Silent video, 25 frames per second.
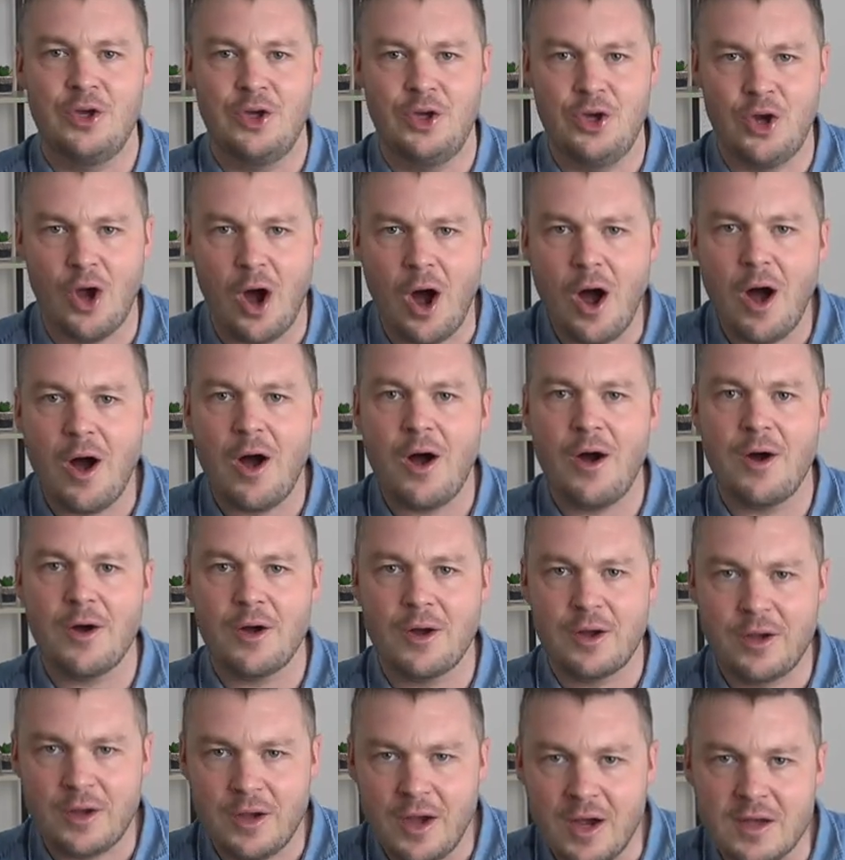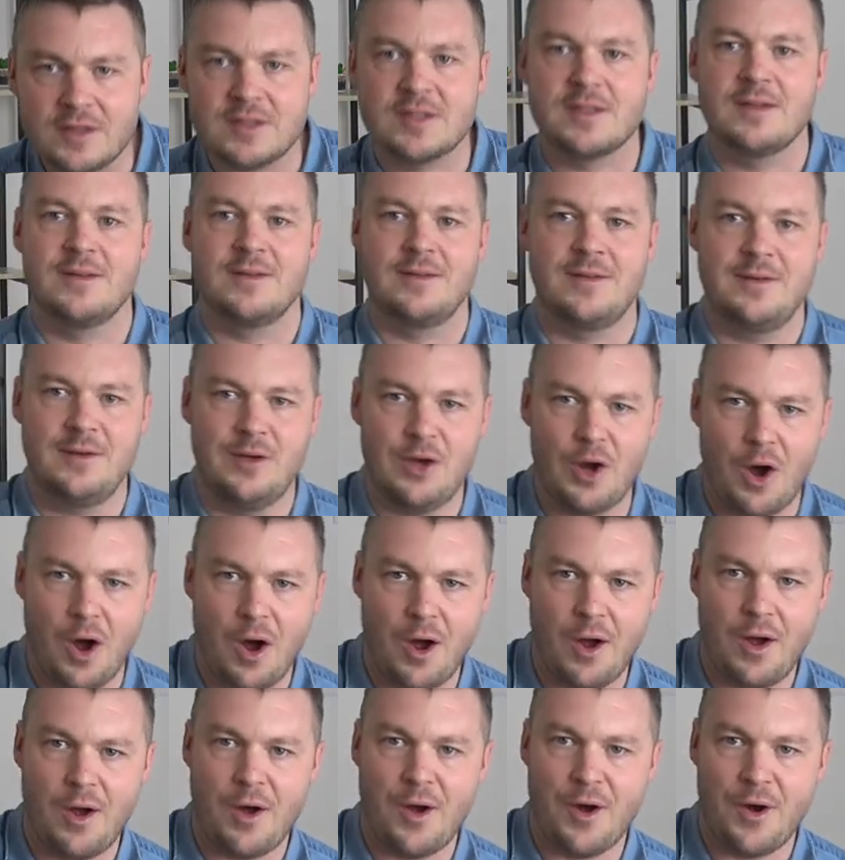Yogurt.
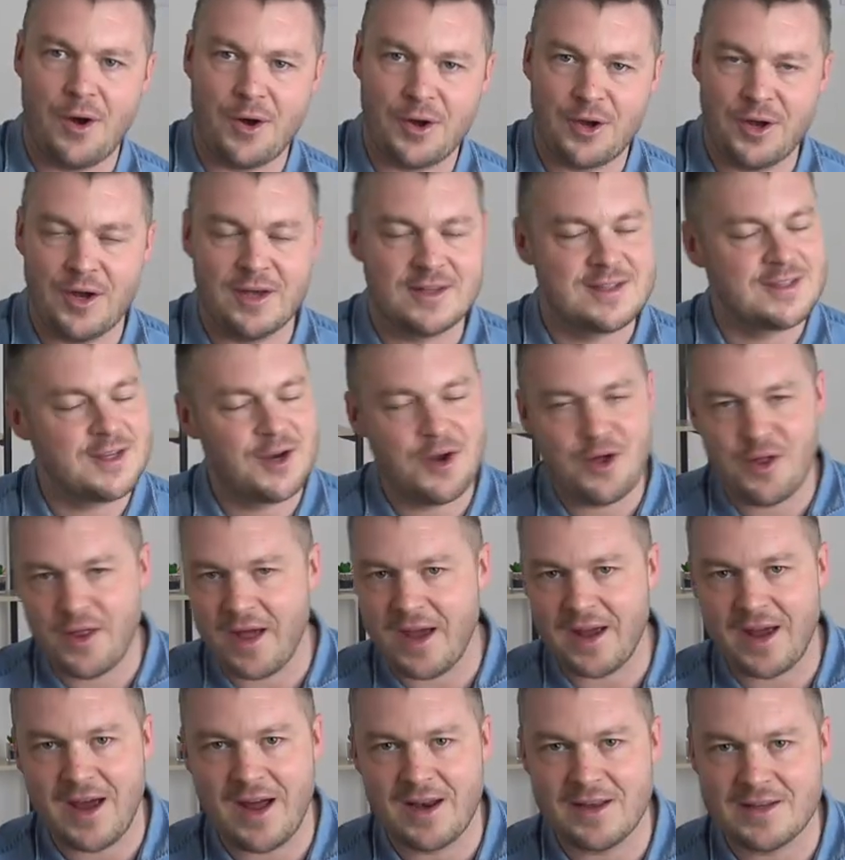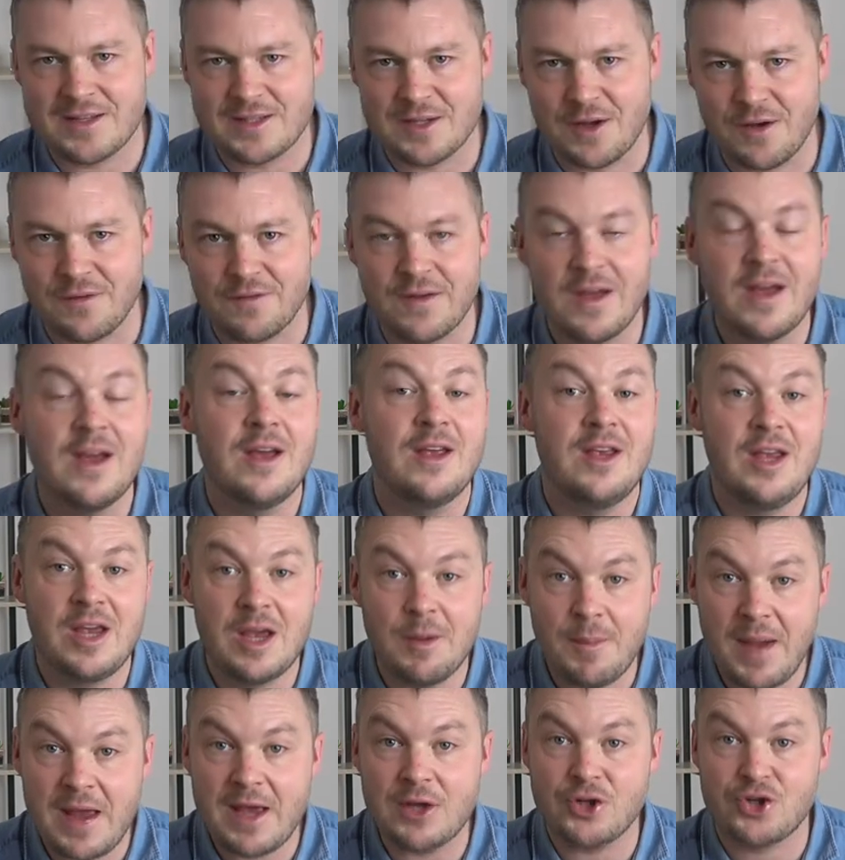Yogurt and all that kind of stuff. You
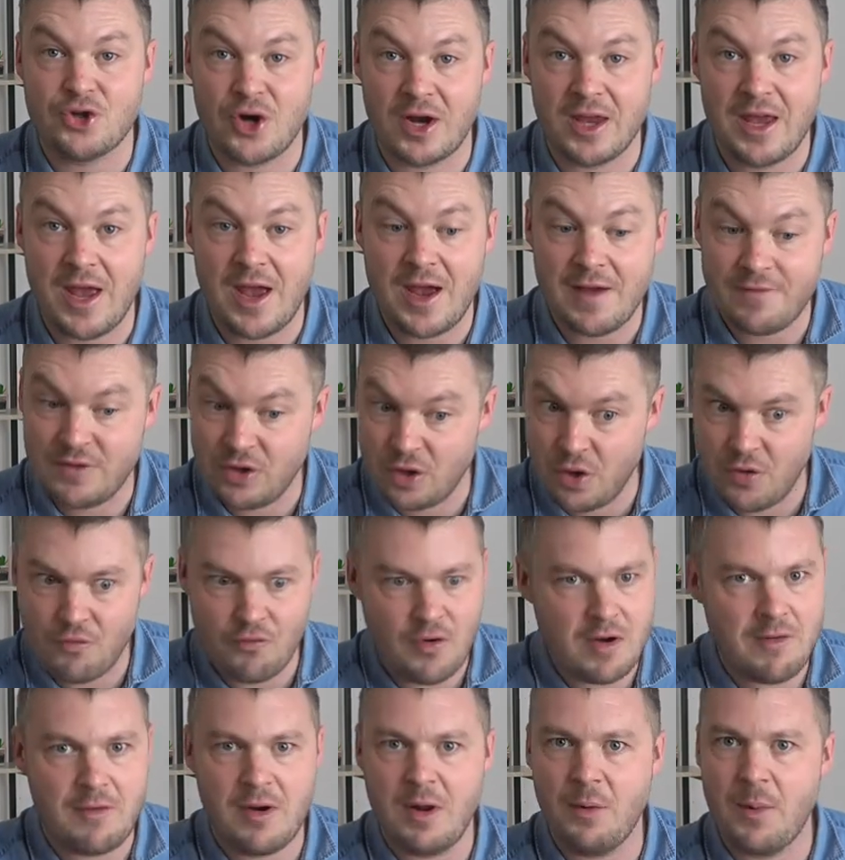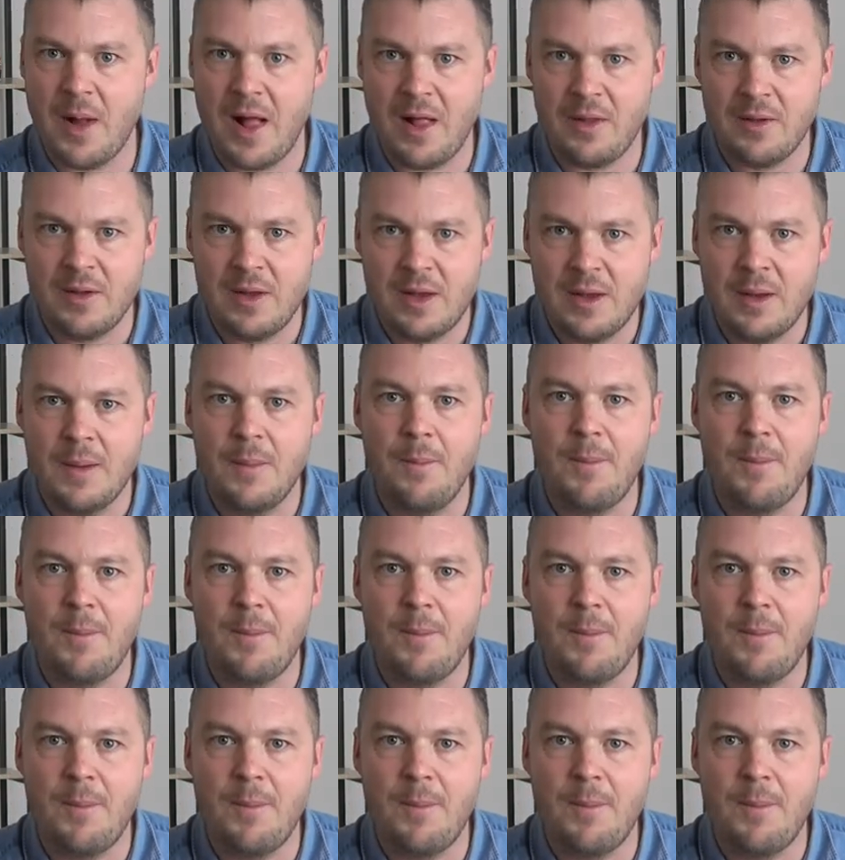can make it trickier if they're doing really, really well.